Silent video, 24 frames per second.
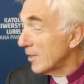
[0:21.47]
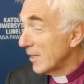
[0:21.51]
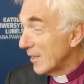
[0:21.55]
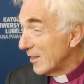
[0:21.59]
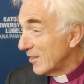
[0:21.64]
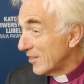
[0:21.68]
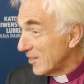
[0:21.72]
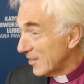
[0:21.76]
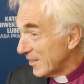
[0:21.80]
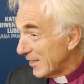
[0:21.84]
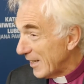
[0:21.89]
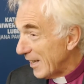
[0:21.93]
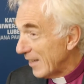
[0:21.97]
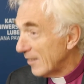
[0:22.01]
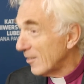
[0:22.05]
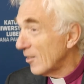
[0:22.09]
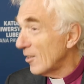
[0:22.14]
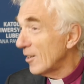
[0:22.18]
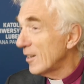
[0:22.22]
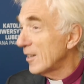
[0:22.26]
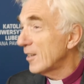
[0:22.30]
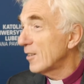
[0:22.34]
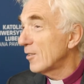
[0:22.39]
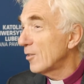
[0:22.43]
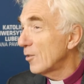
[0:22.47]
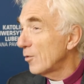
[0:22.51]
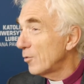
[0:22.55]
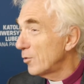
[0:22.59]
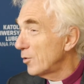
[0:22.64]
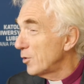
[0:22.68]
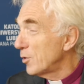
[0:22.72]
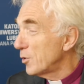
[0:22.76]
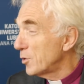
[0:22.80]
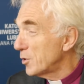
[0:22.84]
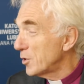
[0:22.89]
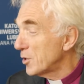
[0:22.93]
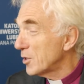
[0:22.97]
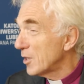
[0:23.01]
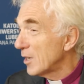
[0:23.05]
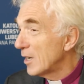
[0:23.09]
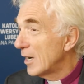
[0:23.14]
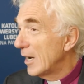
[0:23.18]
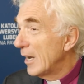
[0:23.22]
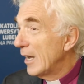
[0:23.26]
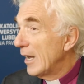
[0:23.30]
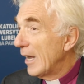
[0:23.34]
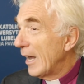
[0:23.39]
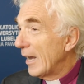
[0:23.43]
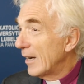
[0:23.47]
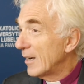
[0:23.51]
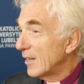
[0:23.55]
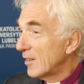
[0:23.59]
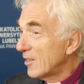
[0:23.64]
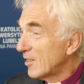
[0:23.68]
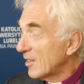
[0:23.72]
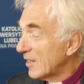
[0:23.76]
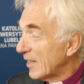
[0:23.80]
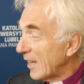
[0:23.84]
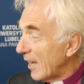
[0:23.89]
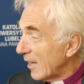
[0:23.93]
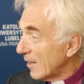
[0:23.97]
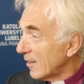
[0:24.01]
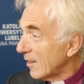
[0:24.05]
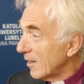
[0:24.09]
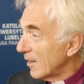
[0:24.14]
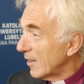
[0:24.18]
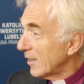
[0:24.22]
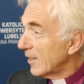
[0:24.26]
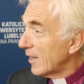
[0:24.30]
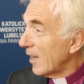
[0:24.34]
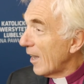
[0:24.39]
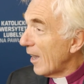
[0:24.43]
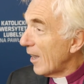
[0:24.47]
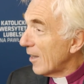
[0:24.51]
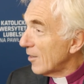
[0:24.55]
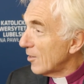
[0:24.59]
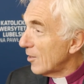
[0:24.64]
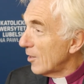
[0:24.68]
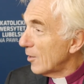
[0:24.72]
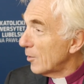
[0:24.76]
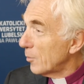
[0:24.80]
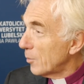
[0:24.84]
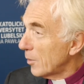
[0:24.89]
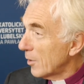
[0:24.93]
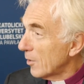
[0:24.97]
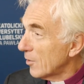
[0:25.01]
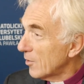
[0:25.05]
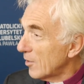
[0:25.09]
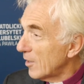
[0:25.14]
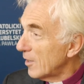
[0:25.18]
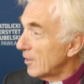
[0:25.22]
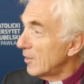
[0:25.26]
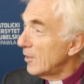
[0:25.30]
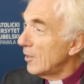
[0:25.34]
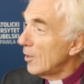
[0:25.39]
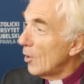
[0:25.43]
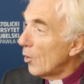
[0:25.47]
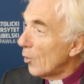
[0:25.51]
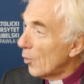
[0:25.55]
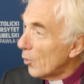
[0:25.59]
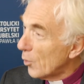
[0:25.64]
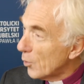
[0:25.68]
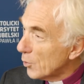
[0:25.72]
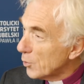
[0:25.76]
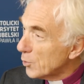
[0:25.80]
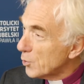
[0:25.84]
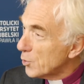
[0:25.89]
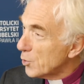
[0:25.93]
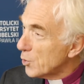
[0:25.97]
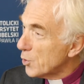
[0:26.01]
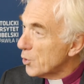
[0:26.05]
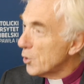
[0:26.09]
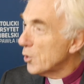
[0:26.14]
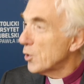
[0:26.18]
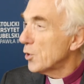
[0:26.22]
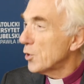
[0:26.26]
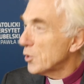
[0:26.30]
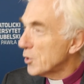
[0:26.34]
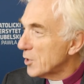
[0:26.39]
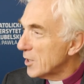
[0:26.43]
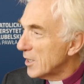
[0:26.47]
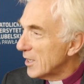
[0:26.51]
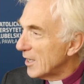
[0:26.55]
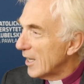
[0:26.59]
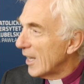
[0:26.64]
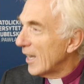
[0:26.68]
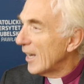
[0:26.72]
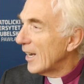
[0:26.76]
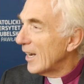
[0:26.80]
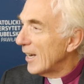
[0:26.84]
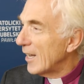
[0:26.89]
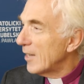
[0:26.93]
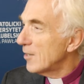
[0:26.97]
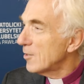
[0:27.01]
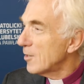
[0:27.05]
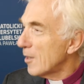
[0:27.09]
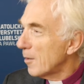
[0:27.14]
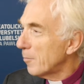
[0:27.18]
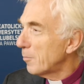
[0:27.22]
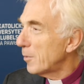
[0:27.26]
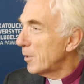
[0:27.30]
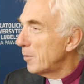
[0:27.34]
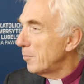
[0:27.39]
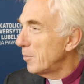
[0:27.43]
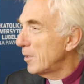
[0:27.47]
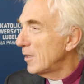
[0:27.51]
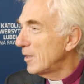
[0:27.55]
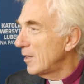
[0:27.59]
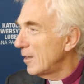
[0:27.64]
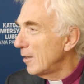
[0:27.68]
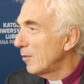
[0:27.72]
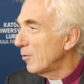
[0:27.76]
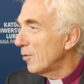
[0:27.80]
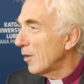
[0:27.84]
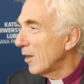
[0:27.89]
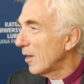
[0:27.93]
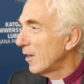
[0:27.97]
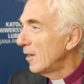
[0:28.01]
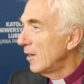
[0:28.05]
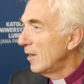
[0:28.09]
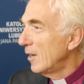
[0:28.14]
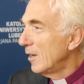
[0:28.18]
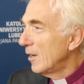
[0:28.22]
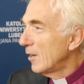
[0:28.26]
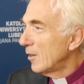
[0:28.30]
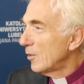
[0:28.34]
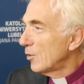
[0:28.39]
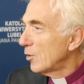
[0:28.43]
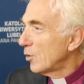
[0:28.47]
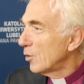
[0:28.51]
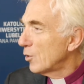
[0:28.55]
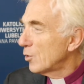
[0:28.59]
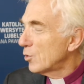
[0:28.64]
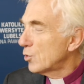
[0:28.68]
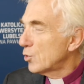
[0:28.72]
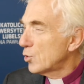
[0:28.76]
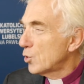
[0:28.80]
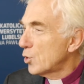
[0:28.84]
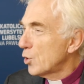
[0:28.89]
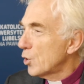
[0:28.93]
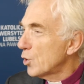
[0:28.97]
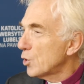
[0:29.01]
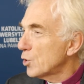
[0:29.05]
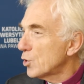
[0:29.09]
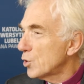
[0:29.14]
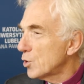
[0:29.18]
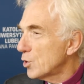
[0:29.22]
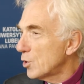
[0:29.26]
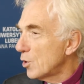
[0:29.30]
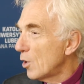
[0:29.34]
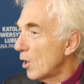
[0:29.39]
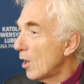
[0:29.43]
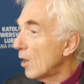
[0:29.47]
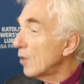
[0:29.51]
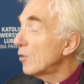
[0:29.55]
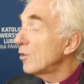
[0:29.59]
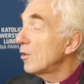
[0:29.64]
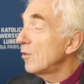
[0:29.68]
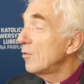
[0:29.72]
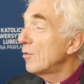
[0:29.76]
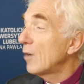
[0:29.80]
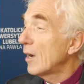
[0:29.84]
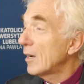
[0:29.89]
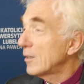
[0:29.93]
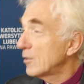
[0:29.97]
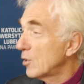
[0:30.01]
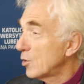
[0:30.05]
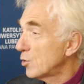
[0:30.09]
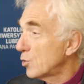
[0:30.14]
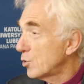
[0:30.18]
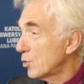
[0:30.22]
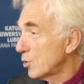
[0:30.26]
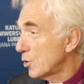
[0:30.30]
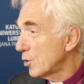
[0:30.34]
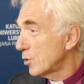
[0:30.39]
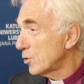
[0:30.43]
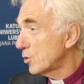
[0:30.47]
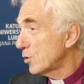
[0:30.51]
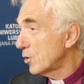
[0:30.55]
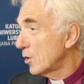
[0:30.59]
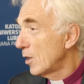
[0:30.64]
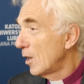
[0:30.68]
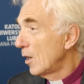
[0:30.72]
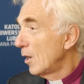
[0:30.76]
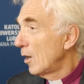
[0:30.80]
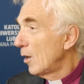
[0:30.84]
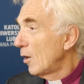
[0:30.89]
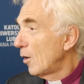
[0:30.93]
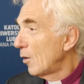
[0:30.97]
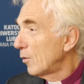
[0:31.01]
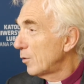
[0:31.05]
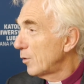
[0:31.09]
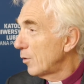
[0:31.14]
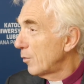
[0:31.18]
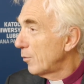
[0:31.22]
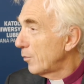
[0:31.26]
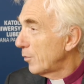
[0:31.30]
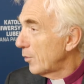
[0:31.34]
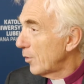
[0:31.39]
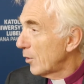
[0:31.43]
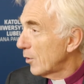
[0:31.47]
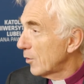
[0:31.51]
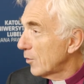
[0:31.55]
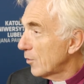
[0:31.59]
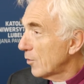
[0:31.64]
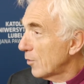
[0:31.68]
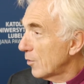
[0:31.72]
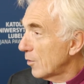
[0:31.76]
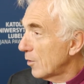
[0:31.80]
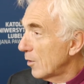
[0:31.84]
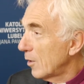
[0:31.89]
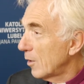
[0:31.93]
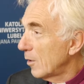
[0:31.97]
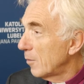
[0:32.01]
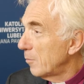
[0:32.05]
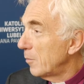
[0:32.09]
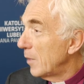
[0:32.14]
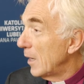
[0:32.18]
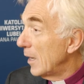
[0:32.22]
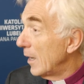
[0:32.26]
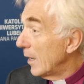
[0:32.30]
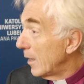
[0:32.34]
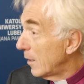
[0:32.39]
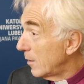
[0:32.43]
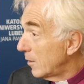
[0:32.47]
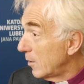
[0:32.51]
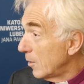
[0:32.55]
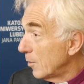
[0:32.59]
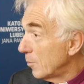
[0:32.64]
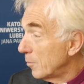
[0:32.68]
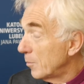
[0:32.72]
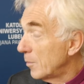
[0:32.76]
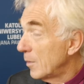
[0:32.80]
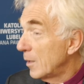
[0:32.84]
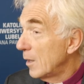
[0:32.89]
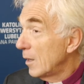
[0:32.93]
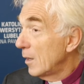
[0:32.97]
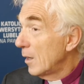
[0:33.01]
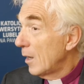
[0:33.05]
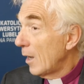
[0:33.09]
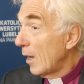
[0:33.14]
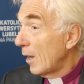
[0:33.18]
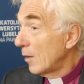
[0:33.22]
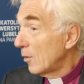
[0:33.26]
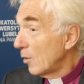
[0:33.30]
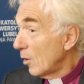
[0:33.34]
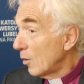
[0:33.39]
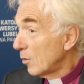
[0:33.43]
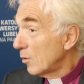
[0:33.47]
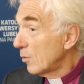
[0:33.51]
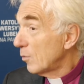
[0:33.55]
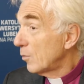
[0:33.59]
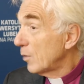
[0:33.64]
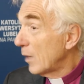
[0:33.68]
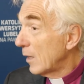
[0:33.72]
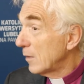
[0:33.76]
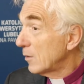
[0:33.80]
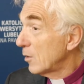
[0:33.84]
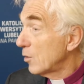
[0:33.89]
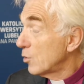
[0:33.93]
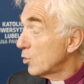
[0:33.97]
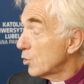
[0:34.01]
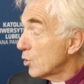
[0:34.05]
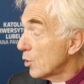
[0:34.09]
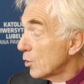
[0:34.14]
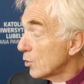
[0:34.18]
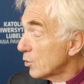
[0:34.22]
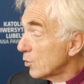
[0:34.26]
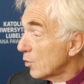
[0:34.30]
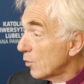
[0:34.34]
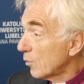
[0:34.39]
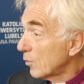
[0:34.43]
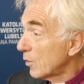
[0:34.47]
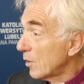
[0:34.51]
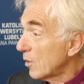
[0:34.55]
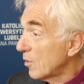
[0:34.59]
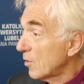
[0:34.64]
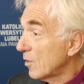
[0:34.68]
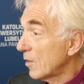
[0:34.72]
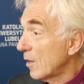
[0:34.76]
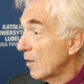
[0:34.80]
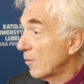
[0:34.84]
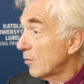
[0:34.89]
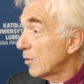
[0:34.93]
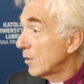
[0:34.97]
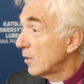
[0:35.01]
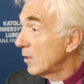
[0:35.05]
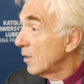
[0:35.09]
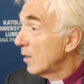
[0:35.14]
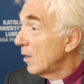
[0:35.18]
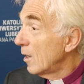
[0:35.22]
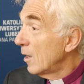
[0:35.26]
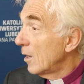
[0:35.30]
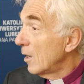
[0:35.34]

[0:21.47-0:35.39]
It's Catholic, the future, and it's Catholic as it was in the old Church, in the Ecclesia Primitiva, the Church, the undivided Church of the first millennium, and the undivided Church of the seven